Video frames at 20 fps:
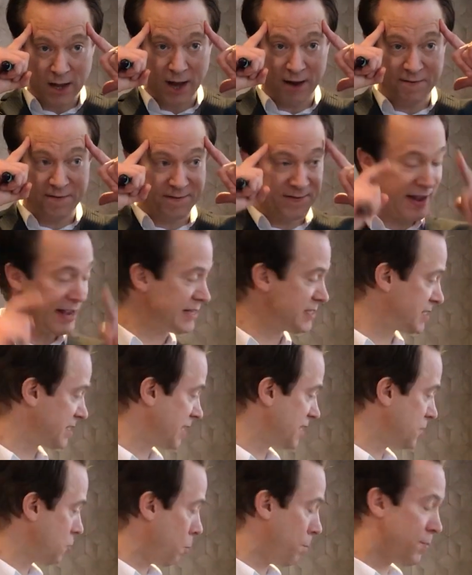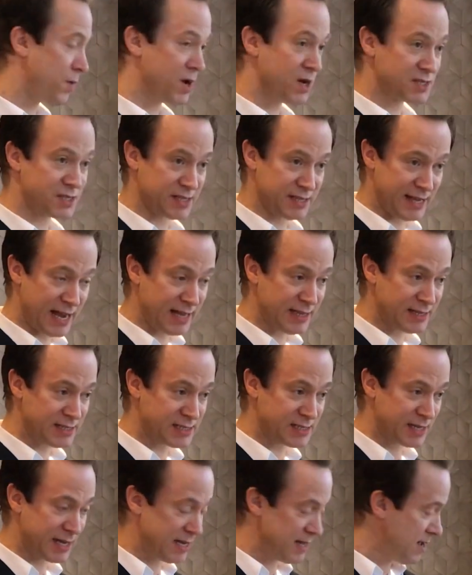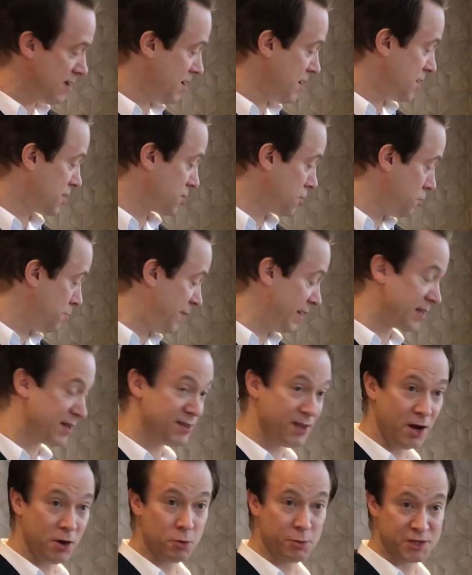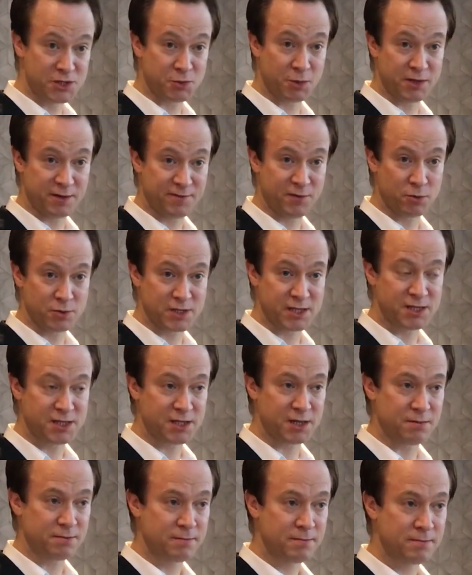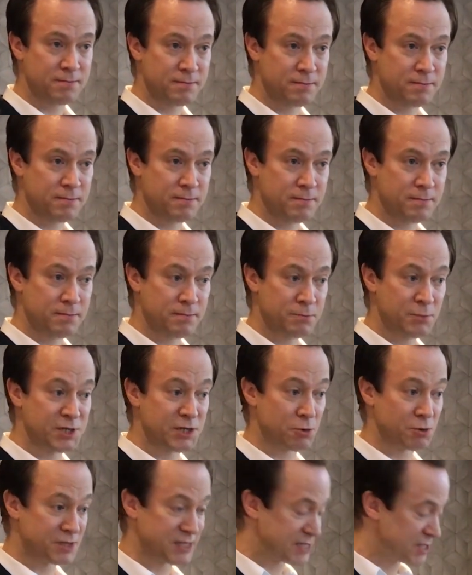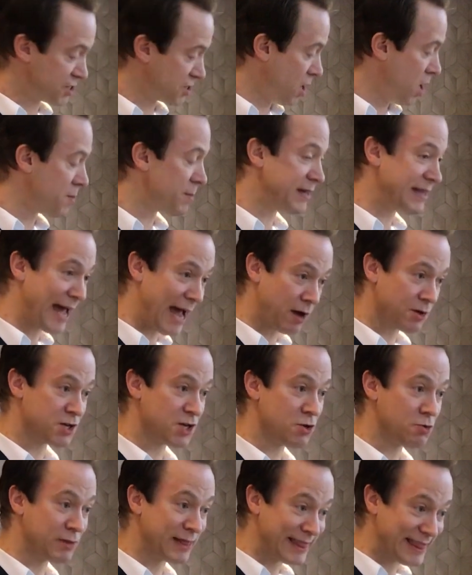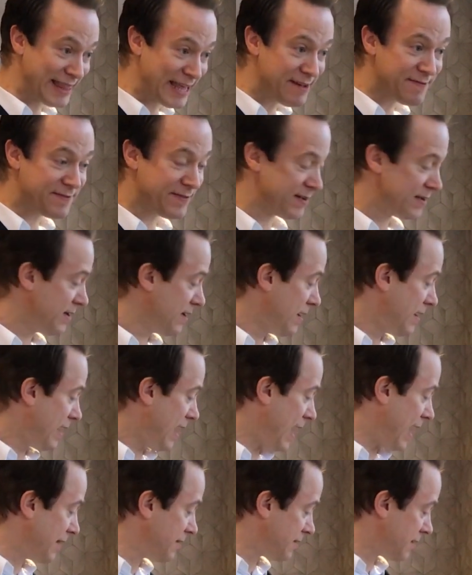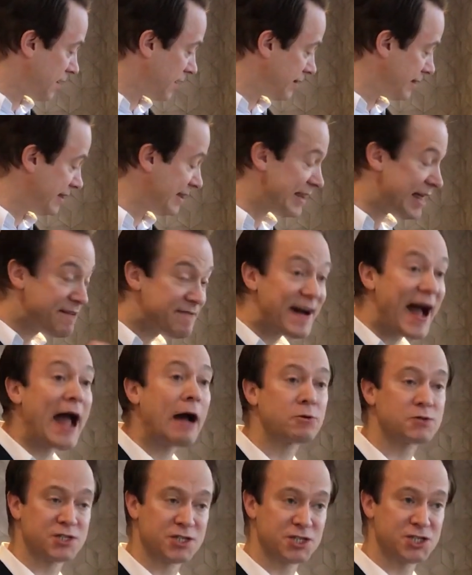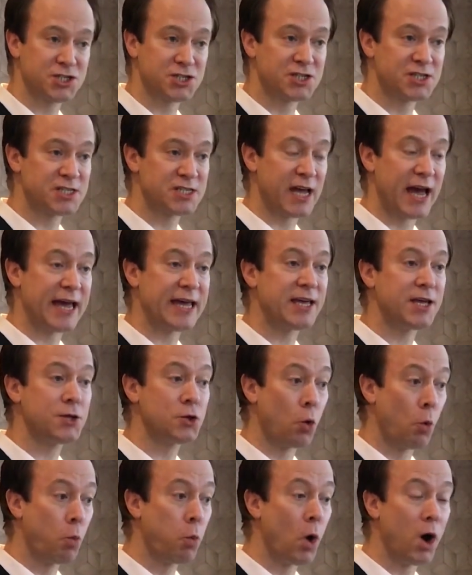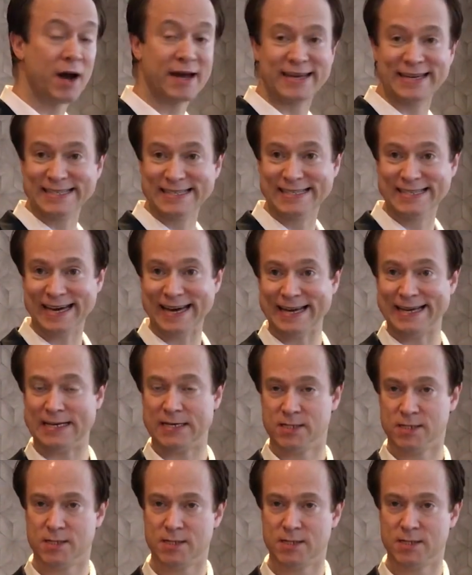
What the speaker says: affecting your personality, you better know which one it falls into. Because it will determine how you live and live out, I should say, your working day.